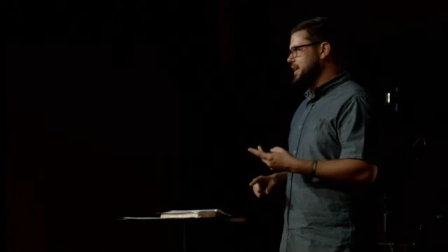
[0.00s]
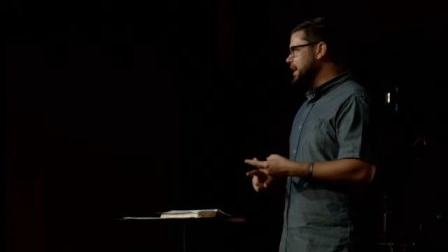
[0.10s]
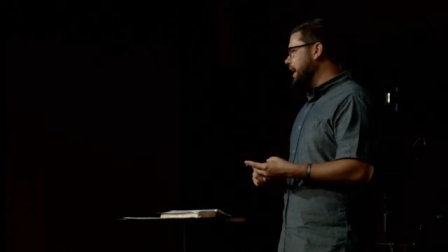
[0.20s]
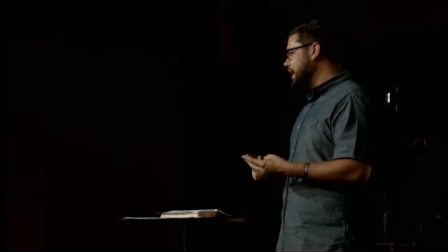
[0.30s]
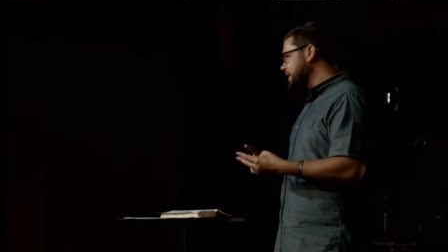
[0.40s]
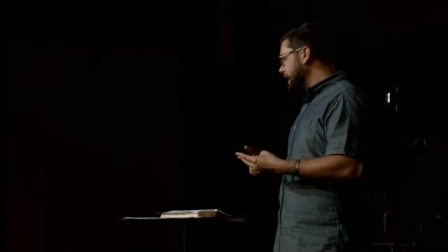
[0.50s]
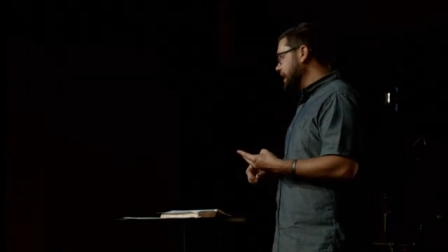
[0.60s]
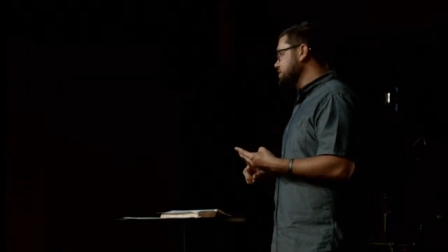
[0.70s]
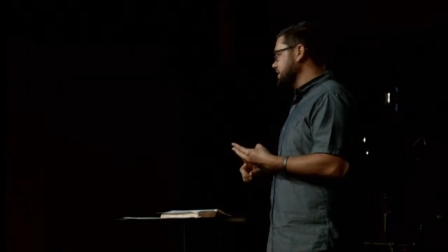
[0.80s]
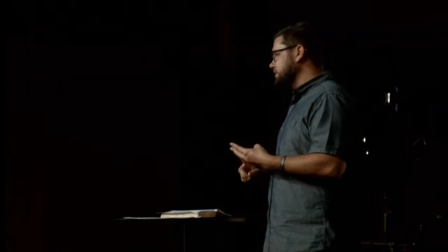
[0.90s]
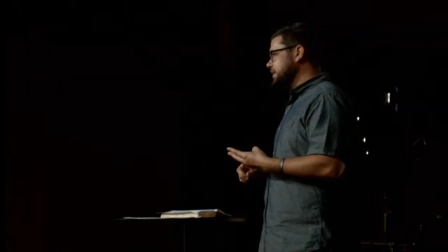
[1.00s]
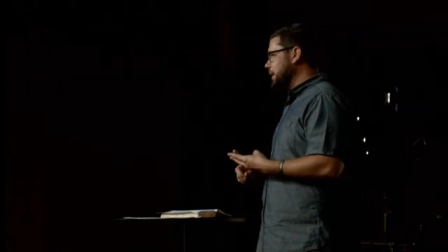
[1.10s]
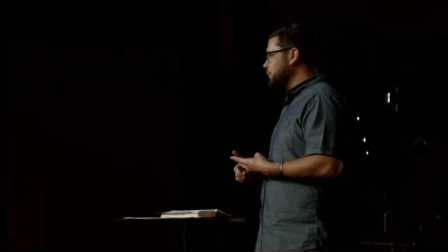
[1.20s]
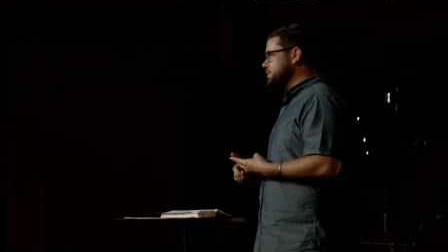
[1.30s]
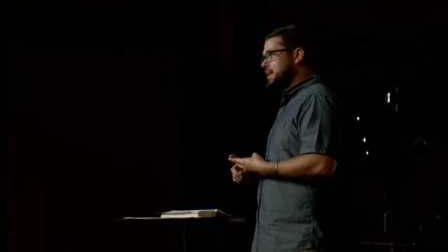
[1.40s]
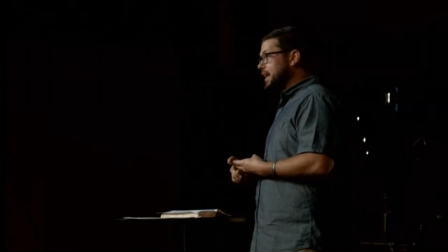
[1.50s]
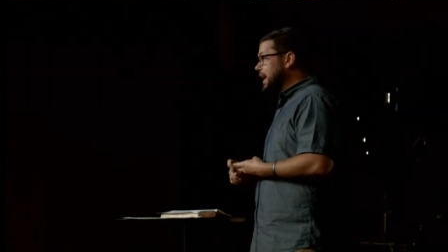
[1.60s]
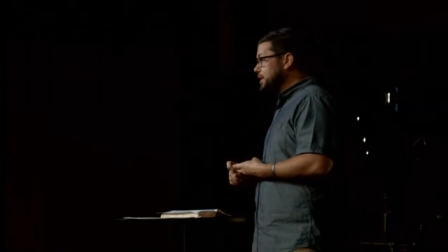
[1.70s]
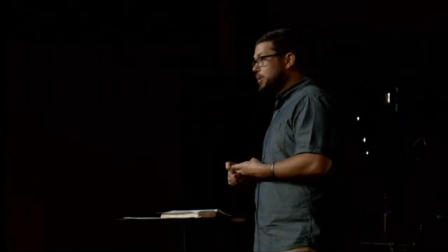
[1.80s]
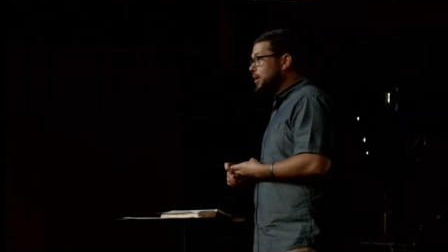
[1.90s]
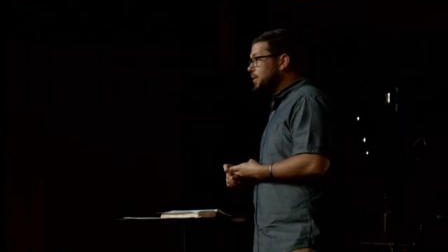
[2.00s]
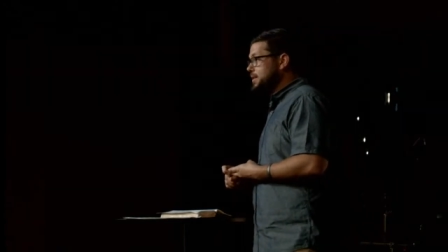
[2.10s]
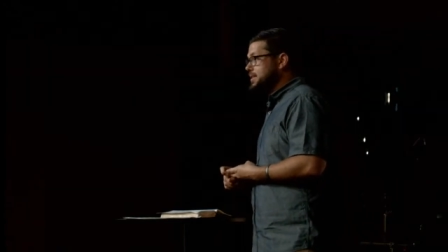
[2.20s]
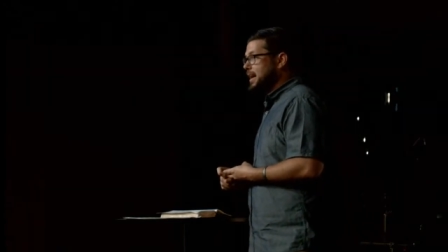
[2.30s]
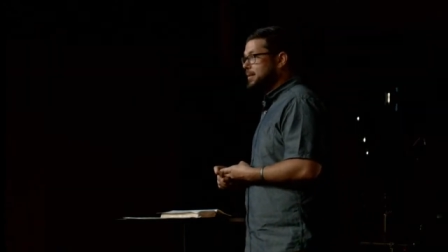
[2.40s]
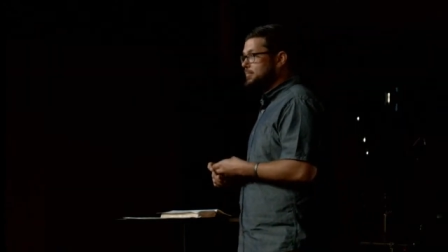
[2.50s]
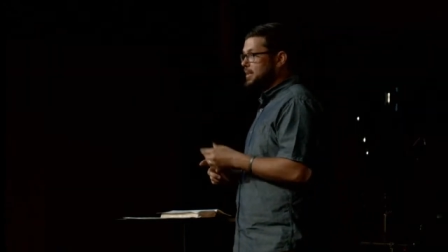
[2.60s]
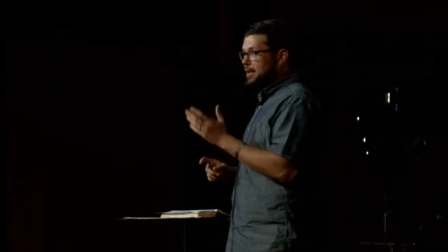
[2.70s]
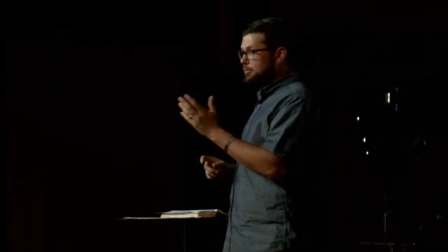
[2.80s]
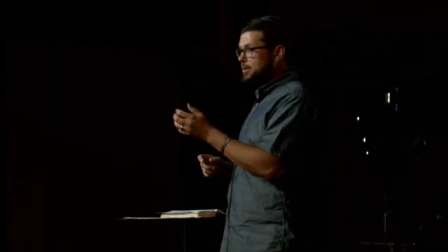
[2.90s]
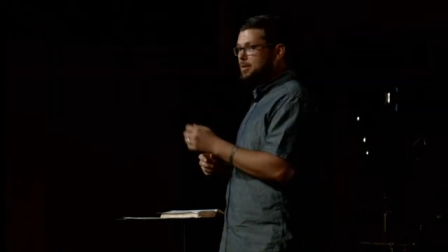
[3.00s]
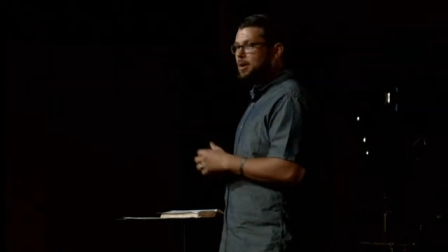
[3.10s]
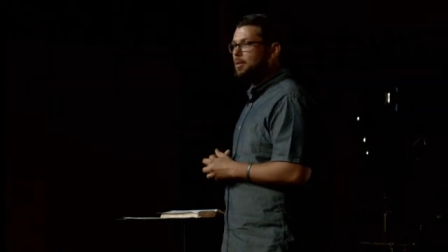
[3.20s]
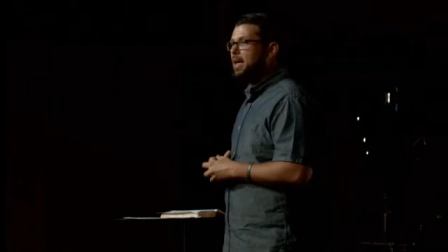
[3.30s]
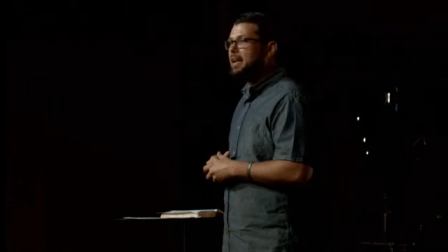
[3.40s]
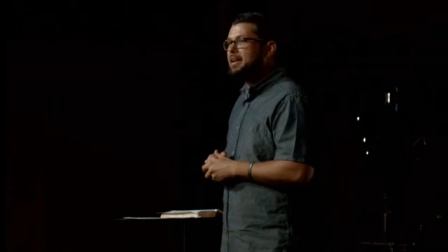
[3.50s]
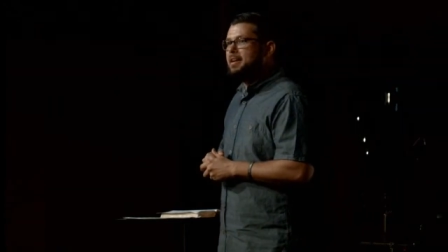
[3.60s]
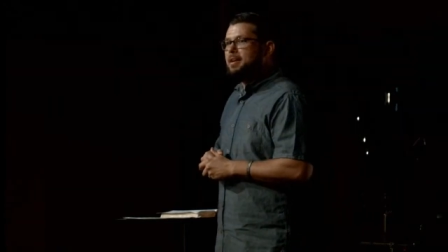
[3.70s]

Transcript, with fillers: And on occasion, I won't say that I do it all the time, Catherine, you know that.